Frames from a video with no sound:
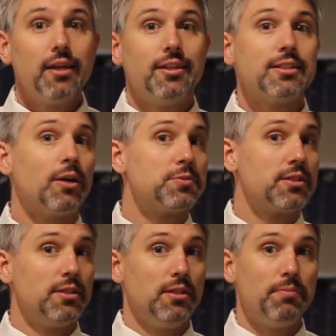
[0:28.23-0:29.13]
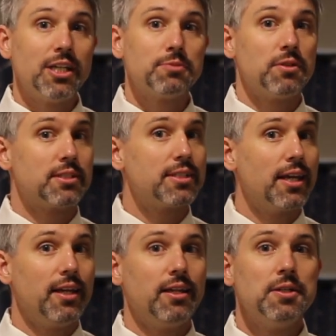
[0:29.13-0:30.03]
This helps the basement
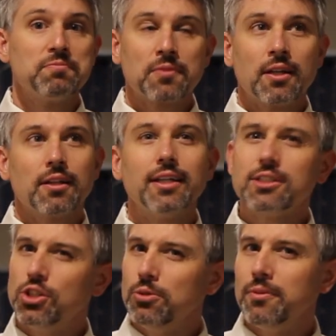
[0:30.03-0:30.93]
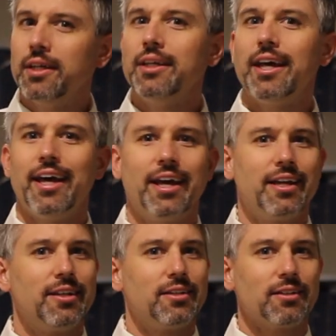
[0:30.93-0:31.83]
stay less humid
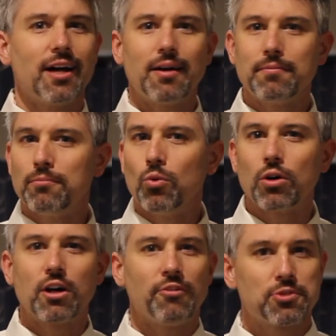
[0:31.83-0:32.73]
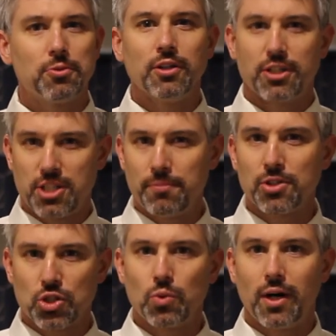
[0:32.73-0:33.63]
and a lot more comfortable air
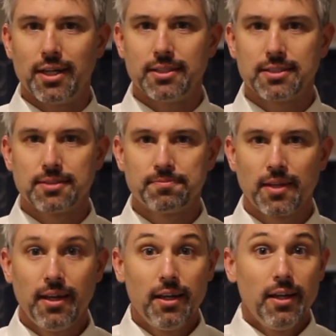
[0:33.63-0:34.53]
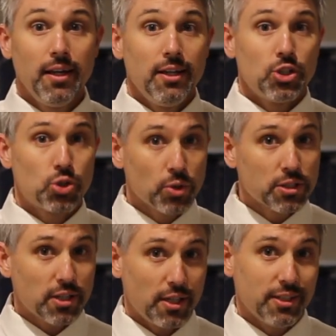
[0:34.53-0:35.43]
temperature wise.
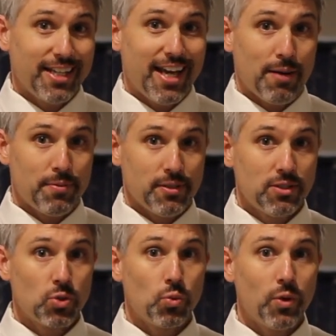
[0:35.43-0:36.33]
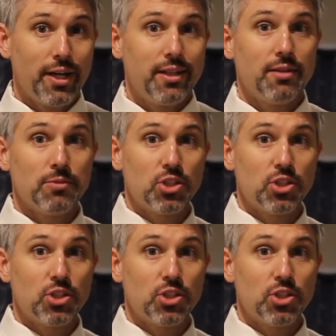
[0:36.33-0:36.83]
Short cycling happens when the